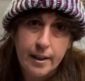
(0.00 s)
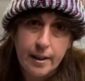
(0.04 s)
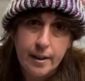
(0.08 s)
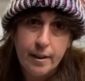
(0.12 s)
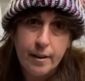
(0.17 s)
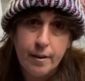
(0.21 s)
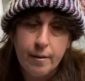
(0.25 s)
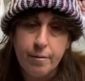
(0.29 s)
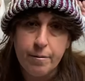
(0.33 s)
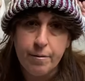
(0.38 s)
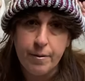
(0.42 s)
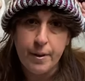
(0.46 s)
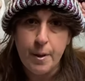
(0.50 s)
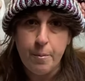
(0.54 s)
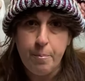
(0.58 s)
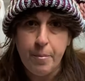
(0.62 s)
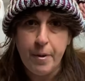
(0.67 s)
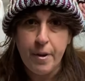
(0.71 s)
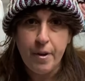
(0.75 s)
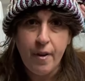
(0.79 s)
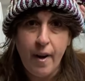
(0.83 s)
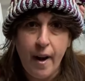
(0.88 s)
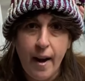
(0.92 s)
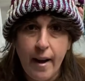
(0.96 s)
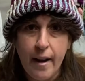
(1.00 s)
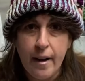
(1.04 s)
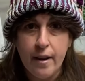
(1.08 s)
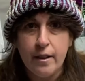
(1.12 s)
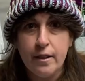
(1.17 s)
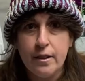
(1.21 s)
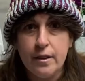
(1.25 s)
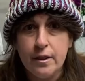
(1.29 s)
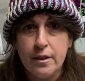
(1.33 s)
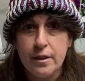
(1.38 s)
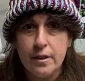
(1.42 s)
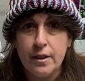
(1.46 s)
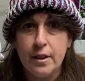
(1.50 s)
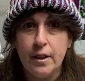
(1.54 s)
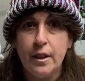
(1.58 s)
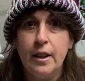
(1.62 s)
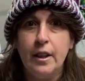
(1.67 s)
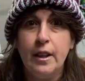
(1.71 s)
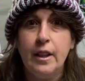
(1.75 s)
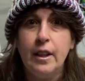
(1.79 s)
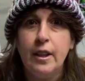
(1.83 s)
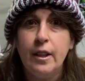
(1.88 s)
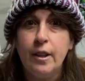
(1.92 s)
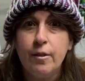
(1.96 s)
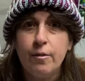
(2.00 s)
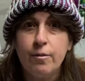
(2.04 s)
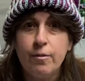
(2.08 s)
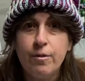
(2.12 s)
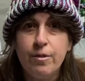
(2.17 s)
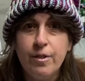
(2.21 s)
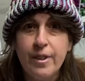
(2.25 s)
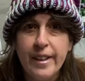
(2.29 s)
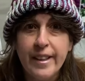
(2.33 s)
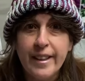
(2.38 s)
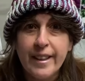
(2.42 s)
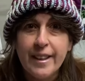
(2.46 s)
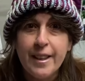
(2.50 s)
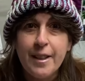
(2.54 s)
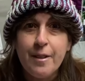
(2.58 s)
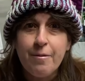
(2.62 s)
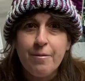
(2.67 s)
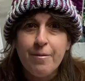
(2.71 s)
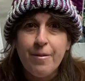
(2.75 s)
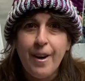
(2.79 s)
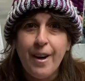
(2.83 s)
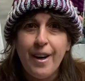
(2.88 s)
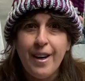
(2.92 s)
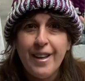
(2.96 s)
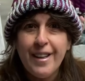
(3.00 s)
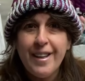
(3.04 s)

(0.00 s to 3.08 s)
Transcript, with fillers: Flip it around really fun.